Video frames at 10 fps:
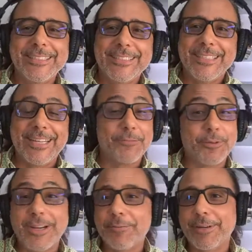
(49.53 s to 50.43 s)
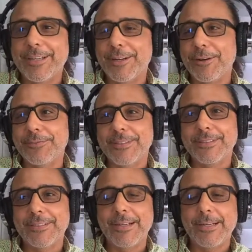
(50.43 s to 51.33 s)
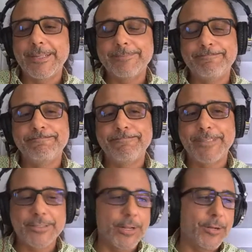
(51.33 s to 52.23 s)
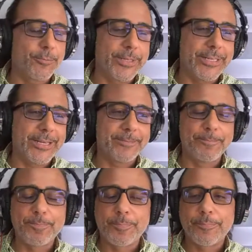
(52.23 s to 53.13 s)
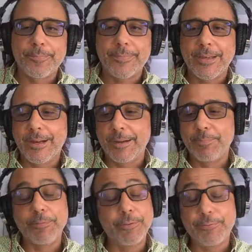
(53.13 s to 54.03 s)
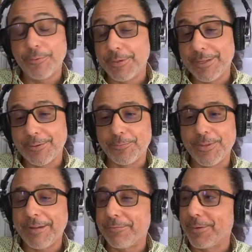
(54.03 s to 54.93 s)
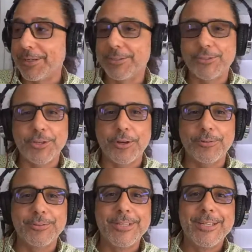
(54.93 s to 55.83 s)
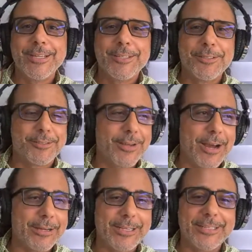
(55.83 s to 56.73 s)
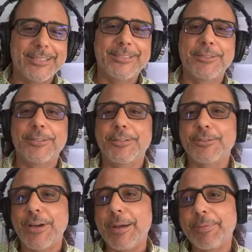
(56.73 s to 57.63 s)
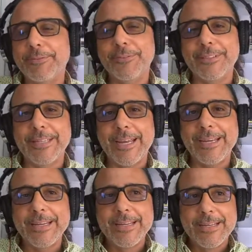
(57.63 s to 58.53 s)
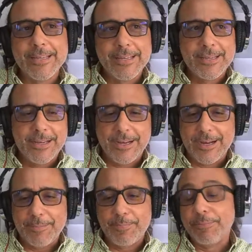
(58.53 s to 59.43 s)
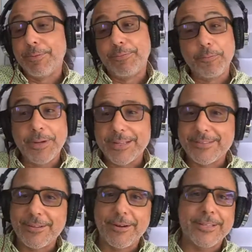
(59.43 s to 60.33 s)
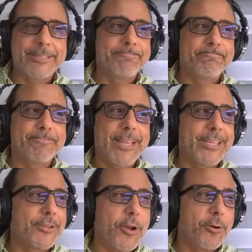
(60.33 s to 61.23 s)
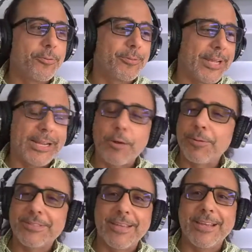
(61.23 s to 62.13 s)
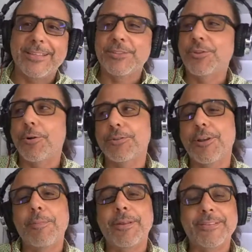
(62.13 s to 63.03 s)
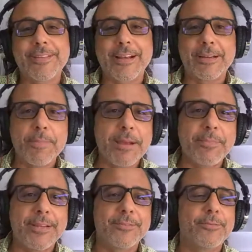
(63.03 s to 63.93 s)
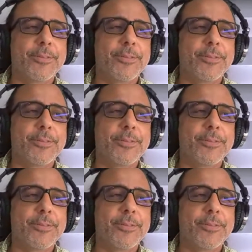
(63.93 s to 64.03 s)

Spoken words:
And we're getting ready to kick off this long weekend. But before, we have a really good show, good topic for the day. But before we get started, hey, like I always say, this show is all about the Second Amendment.